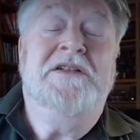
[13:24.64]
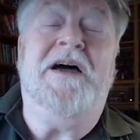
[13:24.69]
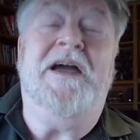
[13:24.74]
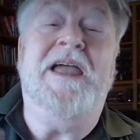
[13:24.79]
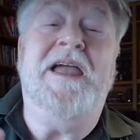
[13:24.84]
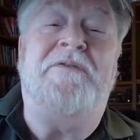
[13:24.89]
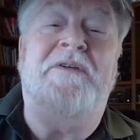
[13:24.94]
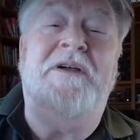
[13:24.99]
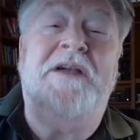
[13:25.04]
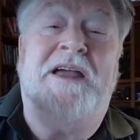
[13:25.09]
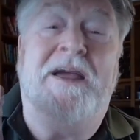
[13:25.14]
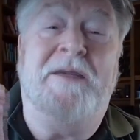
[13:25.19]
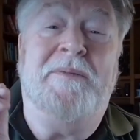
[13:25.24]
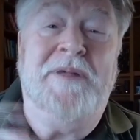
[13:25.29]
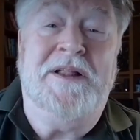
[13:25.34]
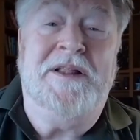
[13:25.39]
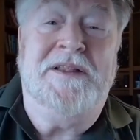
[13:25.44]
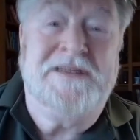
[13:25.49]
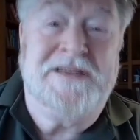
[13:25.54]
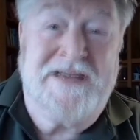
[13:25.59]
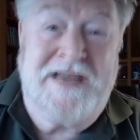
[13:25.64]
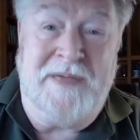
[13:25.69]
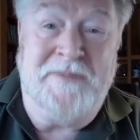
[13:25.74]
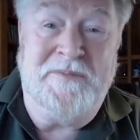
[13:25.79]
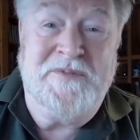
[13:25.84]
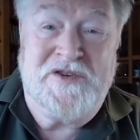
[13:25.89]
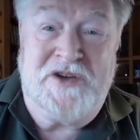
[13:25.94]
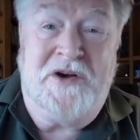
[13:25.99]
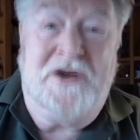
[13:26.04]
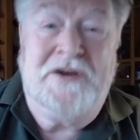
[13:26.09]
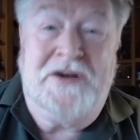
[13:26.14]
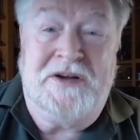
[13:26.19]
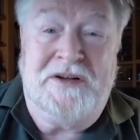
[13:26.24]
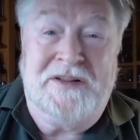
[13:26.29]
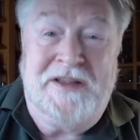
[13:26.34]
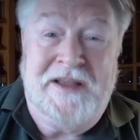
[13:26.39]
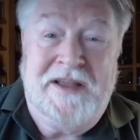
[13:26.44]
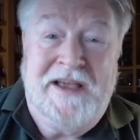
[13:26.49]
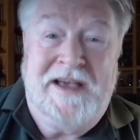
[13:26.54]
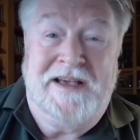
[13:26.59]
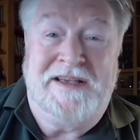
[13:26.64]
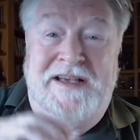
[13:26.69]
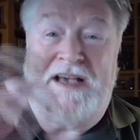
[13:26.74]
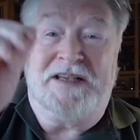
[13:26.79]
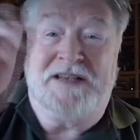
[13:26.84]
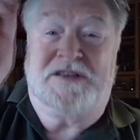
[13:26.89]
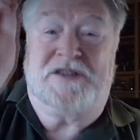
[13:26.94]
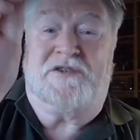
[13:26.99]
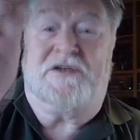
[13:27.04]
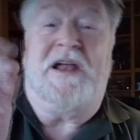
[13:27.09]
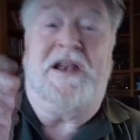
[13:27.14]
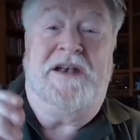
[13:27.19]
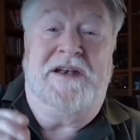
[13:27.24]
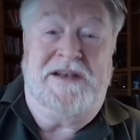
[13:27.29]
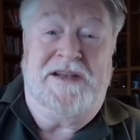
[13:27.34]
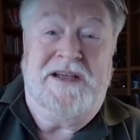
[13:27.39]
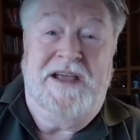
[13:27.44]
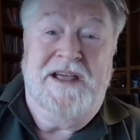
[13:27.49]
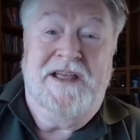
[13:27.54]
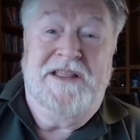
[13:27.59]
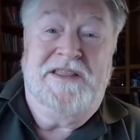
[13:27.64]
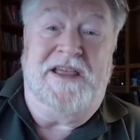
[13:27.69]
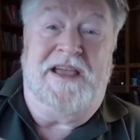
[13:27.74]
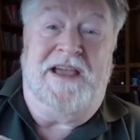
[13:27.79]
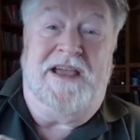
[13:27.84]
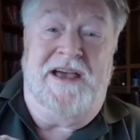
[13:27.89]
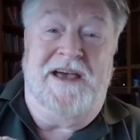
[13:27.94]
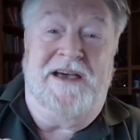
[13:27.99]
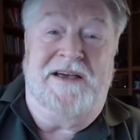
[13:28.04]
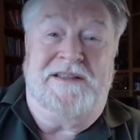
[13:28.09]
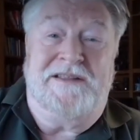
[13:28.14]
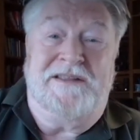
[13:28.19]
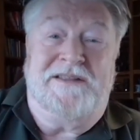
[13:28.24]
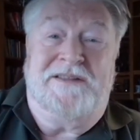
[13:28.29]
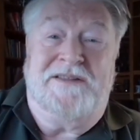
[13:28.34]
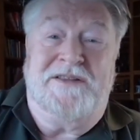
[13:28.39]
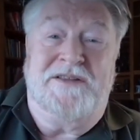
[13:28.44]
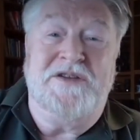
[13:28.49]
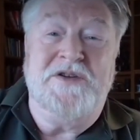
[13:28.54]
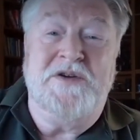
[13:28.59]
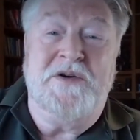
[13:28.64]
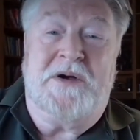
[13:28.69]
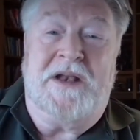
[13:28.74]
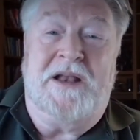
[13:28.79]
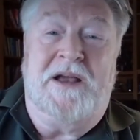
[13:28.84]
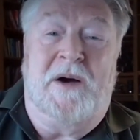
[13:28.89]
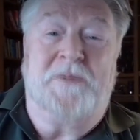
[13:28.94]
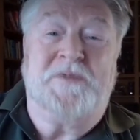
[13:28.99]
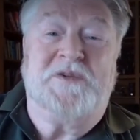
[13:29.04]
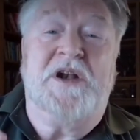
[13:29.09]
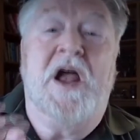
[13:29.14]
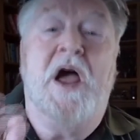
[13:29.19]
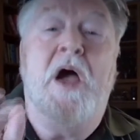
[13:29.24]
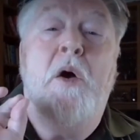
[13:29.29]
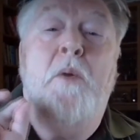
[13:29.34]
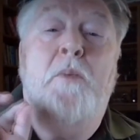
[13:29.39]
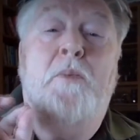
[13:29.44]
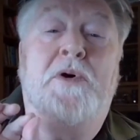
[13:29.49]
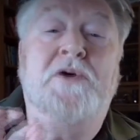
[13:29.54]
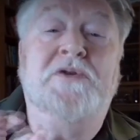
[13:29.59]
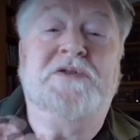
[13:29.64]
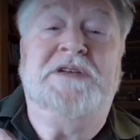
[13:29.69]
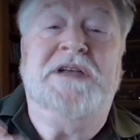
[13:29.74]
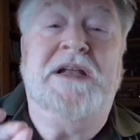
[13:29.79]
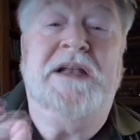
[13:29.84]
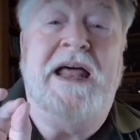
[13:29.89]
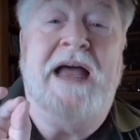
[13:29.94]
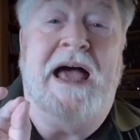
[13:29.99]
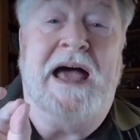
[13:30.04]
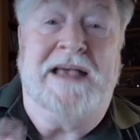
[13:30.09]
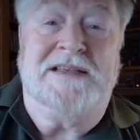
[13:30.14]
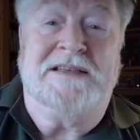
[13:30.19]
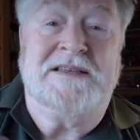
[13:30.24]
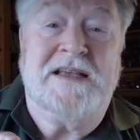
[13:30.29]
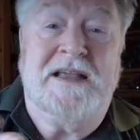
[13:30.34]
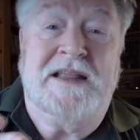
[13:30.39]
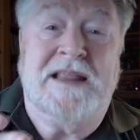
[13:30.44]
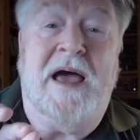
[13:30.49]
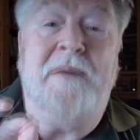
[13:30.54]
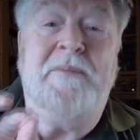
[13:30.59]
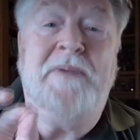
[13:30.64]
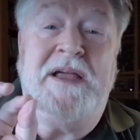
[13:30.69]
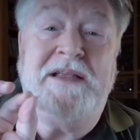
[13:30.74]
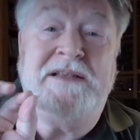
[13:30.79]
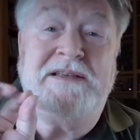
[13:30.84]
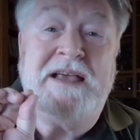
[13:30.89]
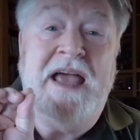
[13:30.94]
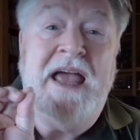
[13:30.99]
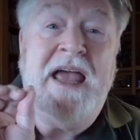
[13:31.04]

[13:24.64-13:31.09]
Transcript: Not even Kim Jong-il has threatened the nuclear option. Putin has. That means.